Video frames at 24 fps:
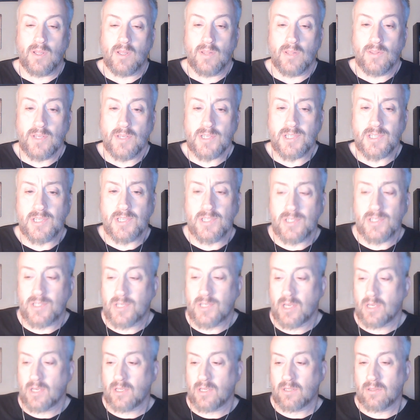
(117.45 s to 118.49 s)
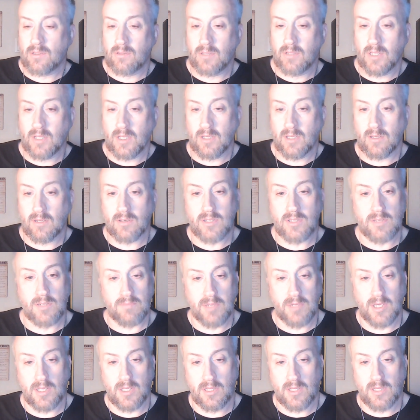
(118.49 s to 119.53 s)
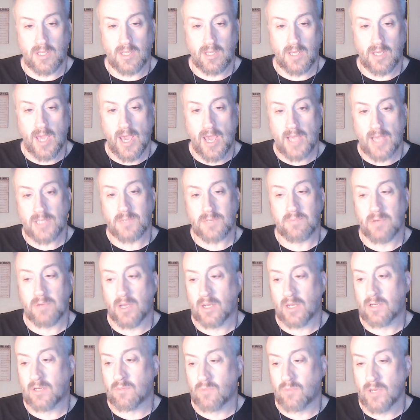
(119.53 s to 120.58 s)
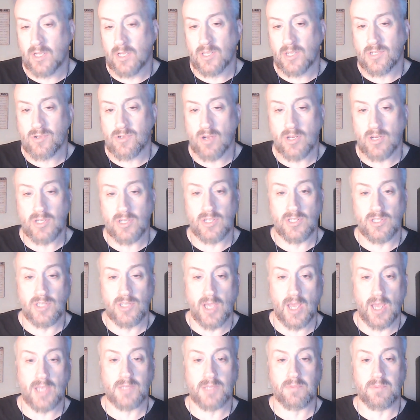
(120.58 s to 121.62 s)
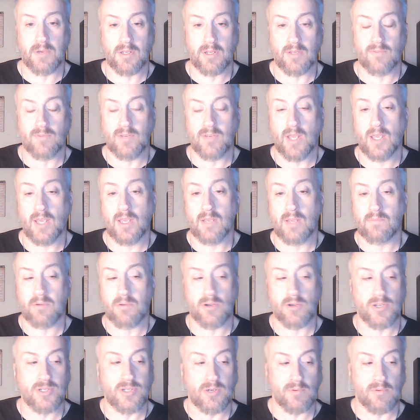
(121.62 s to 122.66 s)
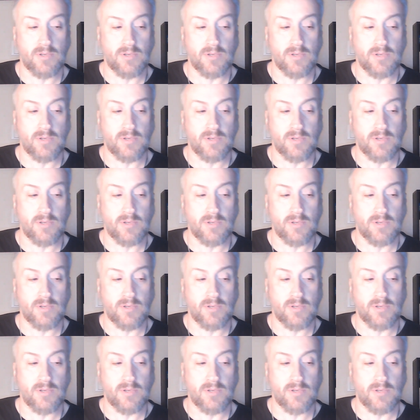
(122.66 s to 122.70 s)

this is to me, the aspect, Reconstruction is the aspect of taking personal